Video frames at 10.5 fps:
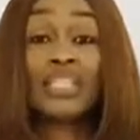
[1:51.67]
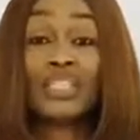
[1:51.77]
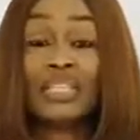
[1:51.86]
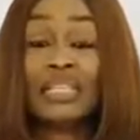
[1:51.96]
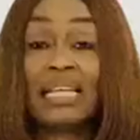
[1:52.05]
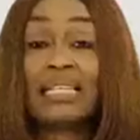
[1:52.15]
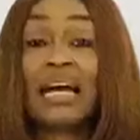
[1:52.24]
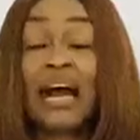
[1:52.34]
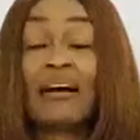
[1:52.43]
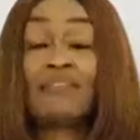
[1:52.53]
She let
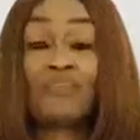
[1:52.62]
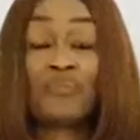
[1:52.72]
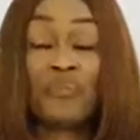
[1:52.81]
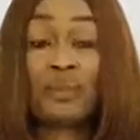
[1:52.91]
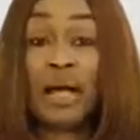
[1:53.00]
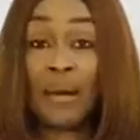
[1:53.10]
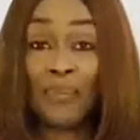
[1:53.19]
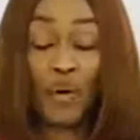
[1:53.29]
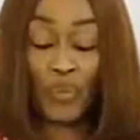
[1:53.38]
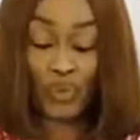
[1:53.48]
her fulfill her
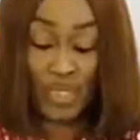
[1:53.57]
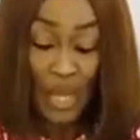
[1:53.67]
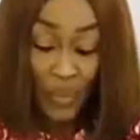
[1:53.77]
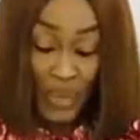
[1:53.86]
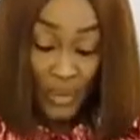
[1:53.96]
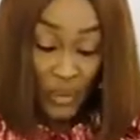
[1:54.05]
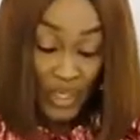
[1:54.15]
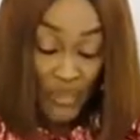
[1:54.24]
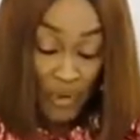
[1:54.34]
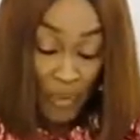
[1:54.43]
purpose. We are
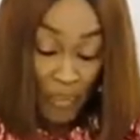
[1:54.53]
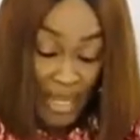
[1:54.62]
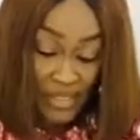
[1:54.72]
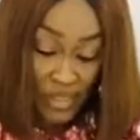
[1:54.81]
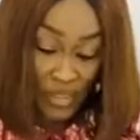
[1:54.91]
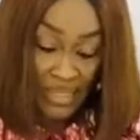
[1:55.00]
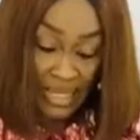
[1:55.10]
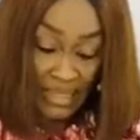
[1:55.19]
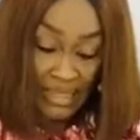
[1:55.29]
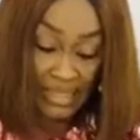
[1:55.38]
looking for mentors
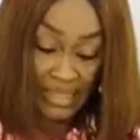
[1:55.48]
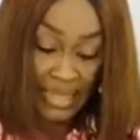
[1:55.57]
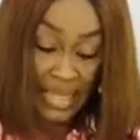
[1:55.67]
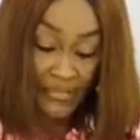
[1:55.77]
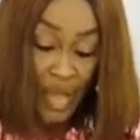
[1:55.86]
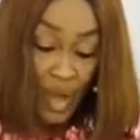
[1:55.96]
like this in life.